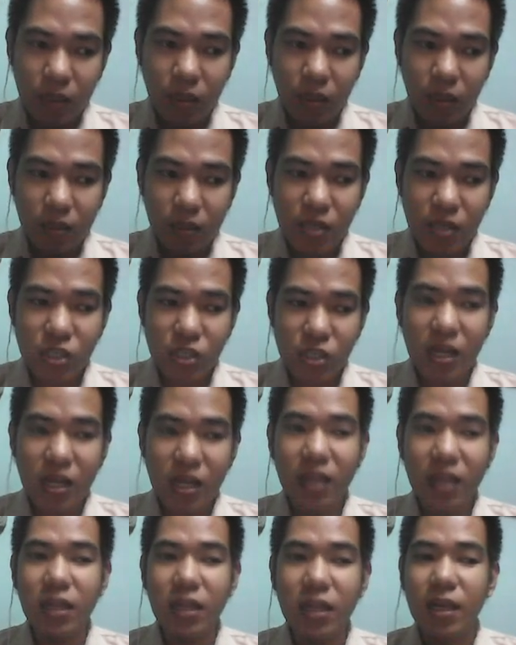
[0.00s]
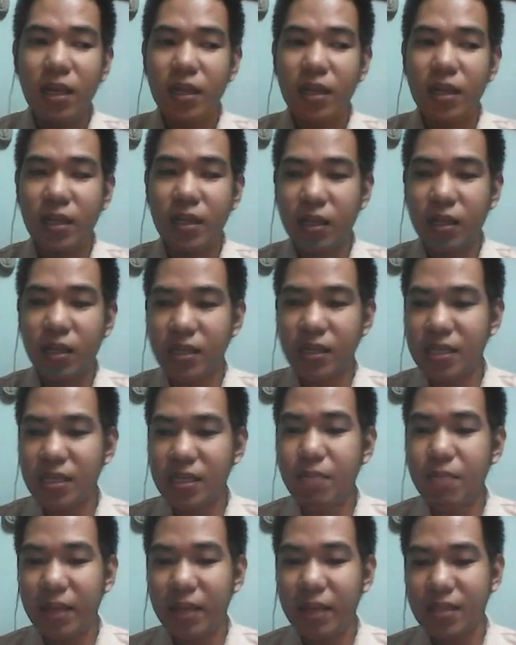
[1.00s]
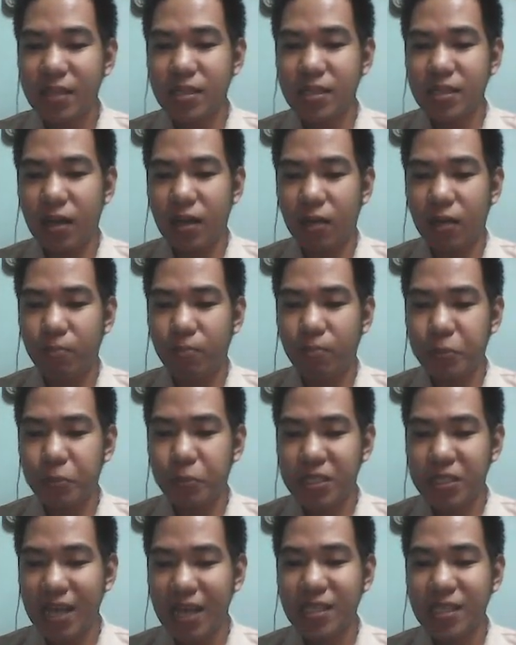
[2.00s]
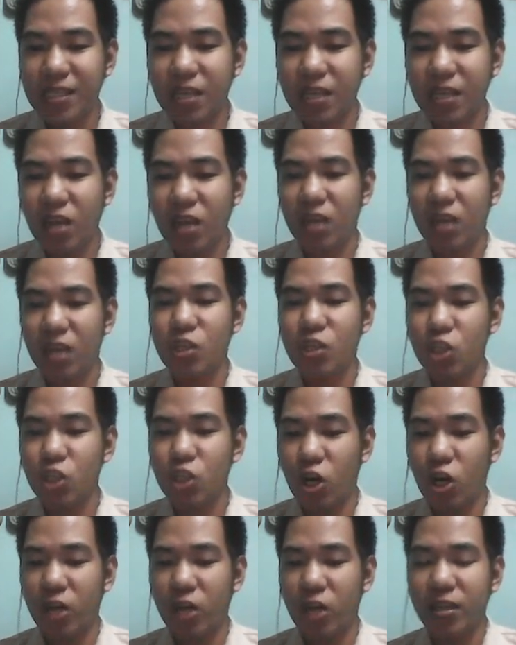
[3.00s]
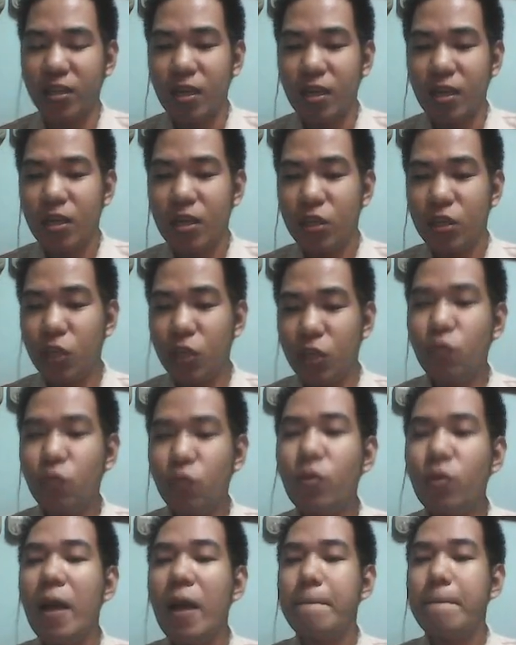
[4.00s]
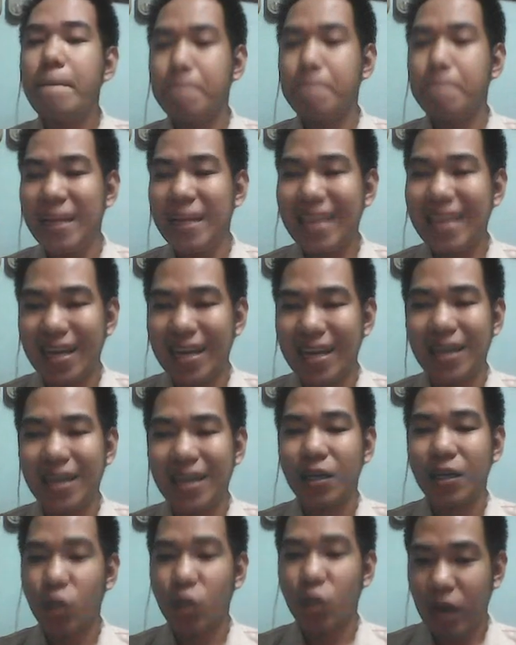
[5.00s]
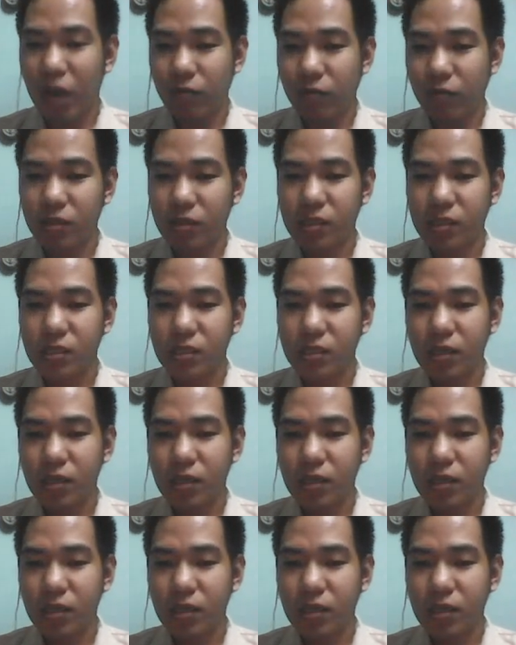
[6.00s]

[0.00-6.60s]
digital literacy means possessing knowledge on new media grounds.